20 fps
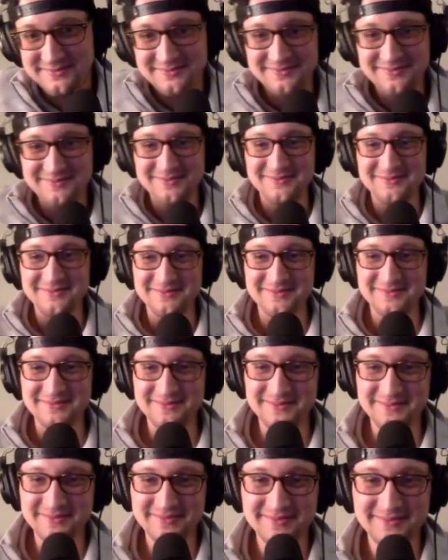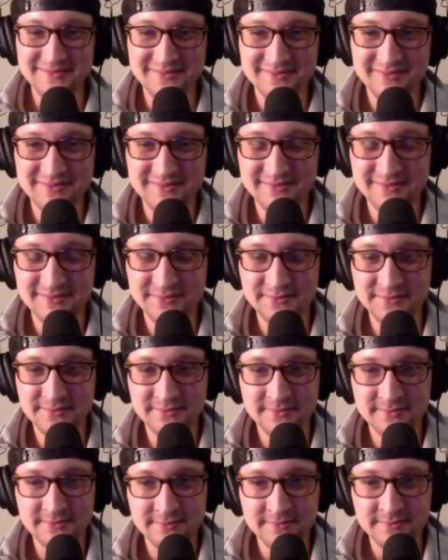
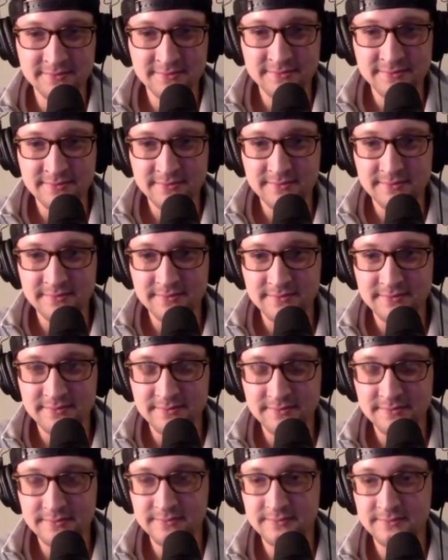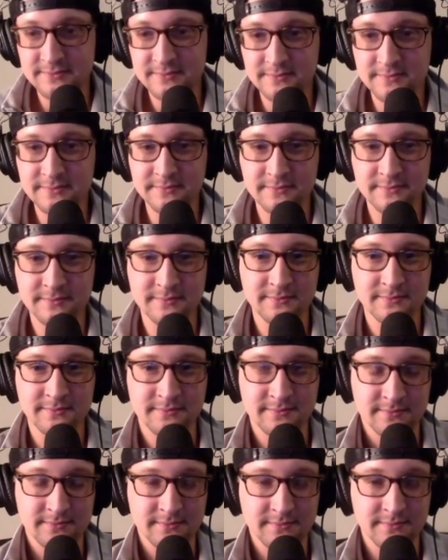
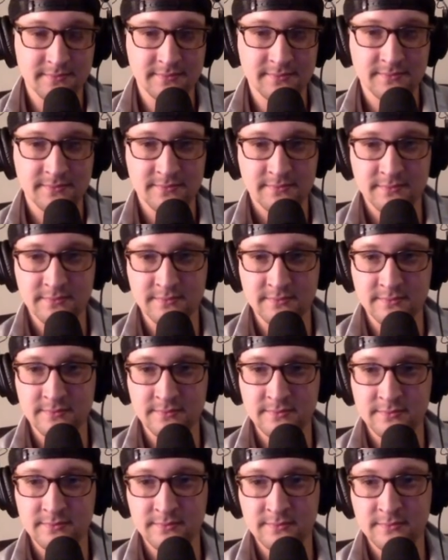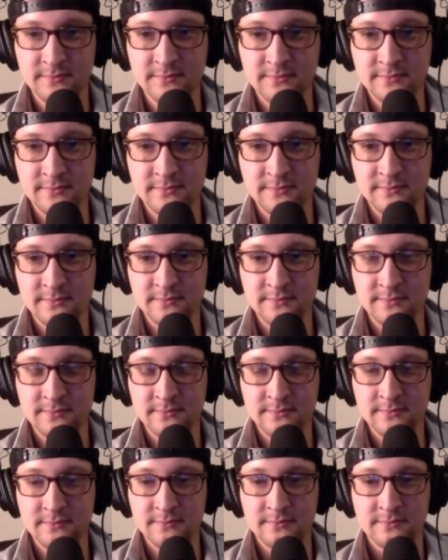
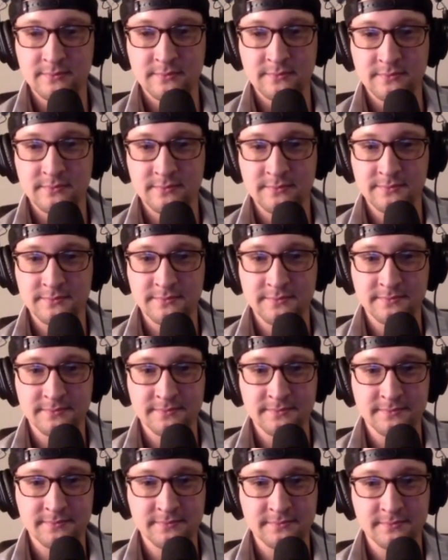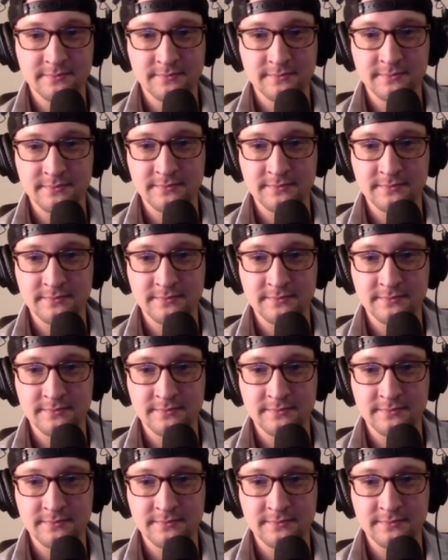[no speech]